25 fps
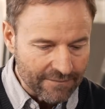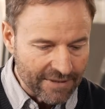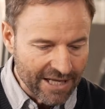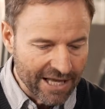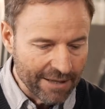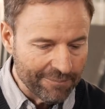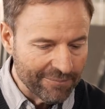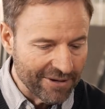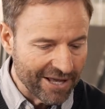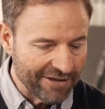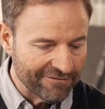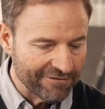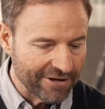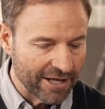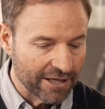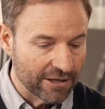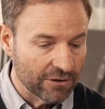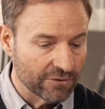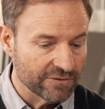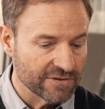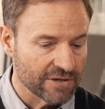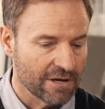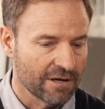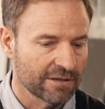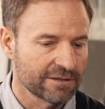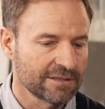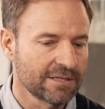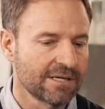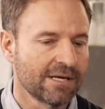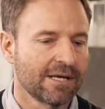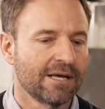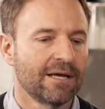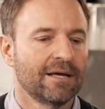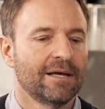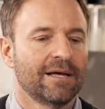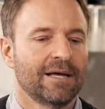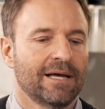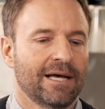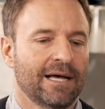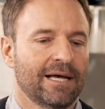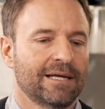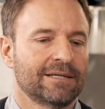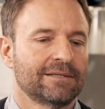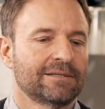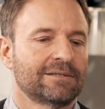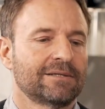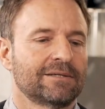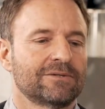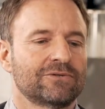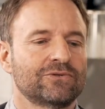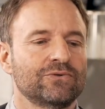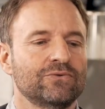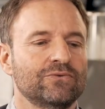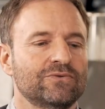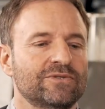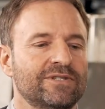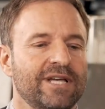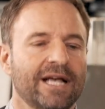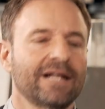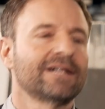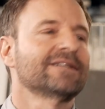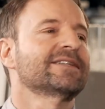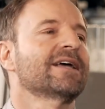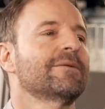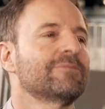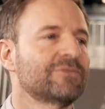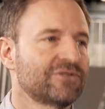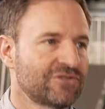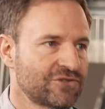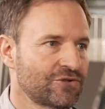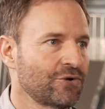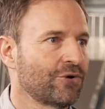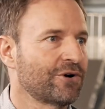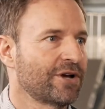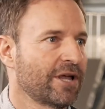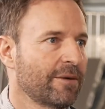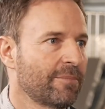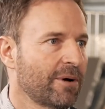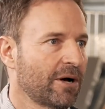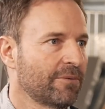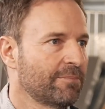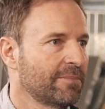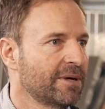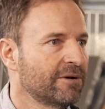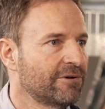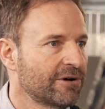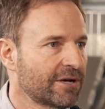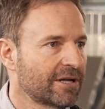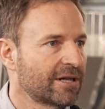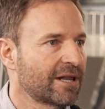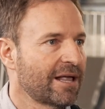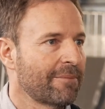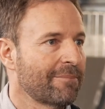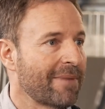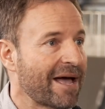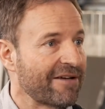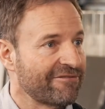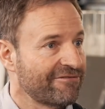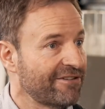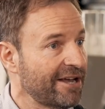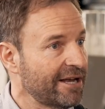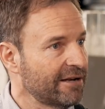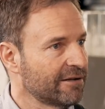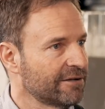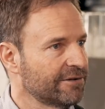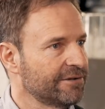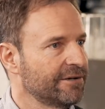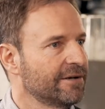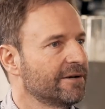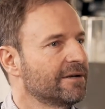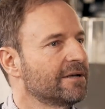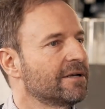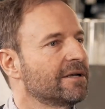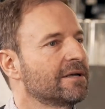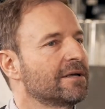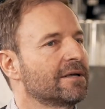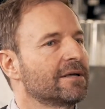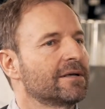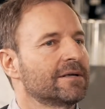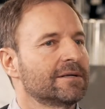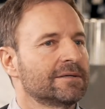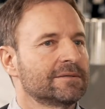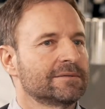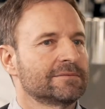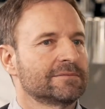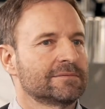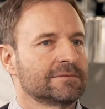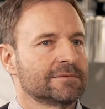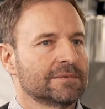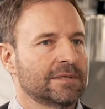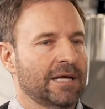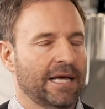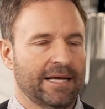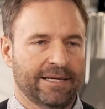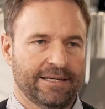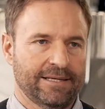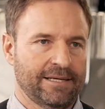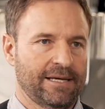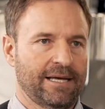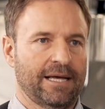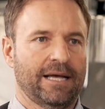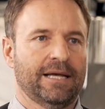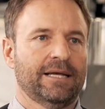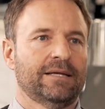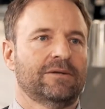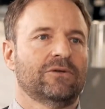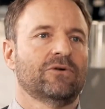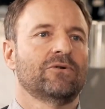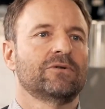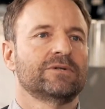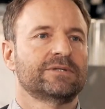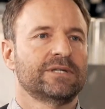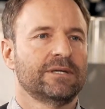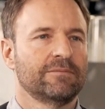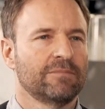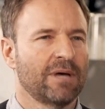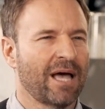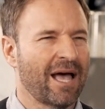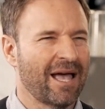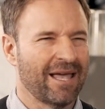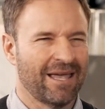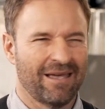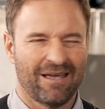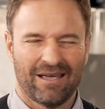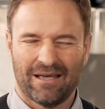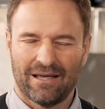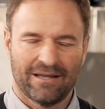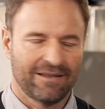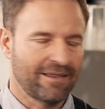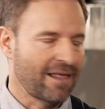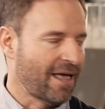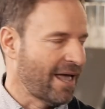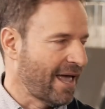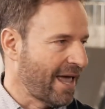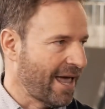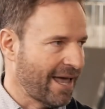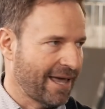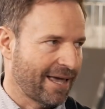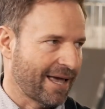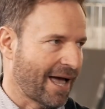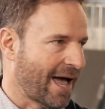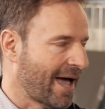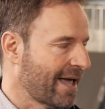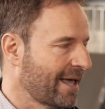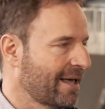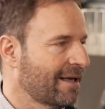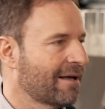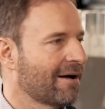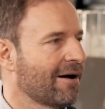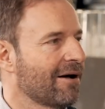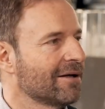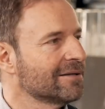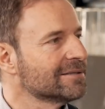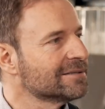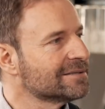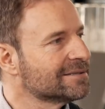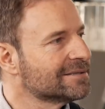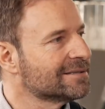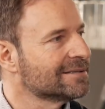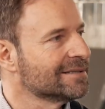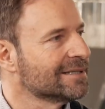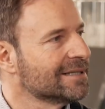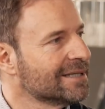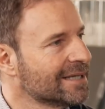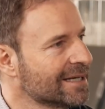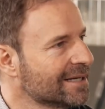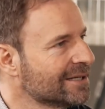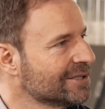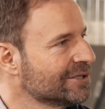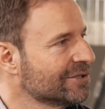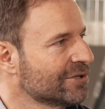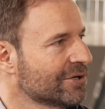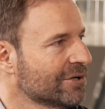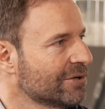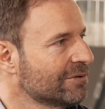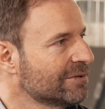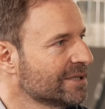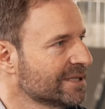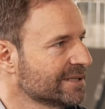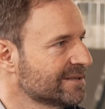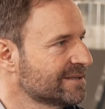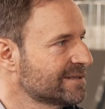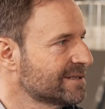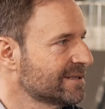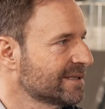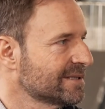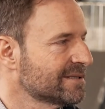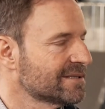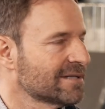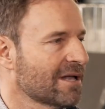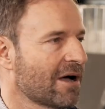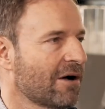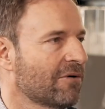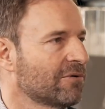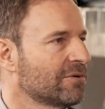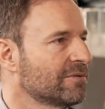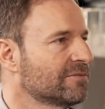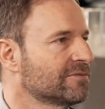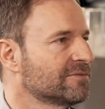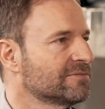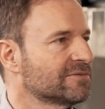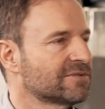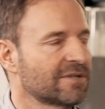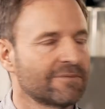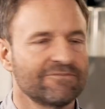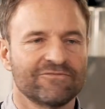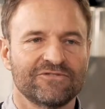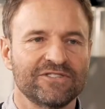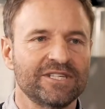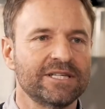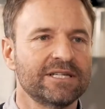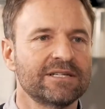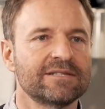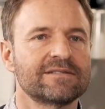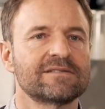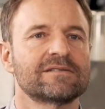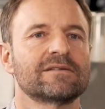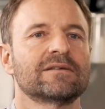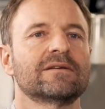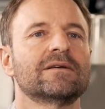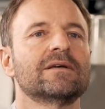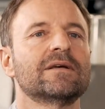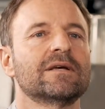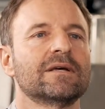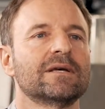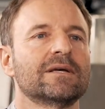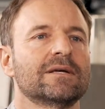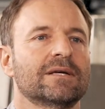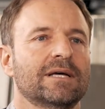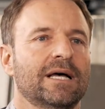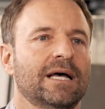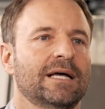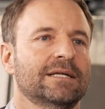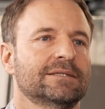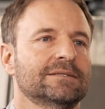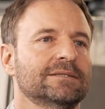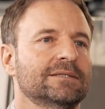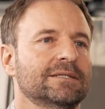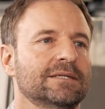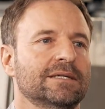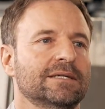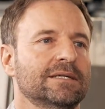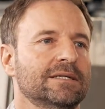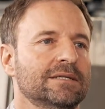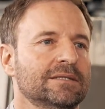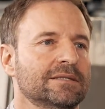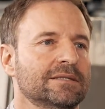EPFL Lausanne, mm -hmm. and to tell them the story about Miracle and my failure. I, I told him, I, I, I can't, uh, you know, it's, it's now some weeks, and, uh,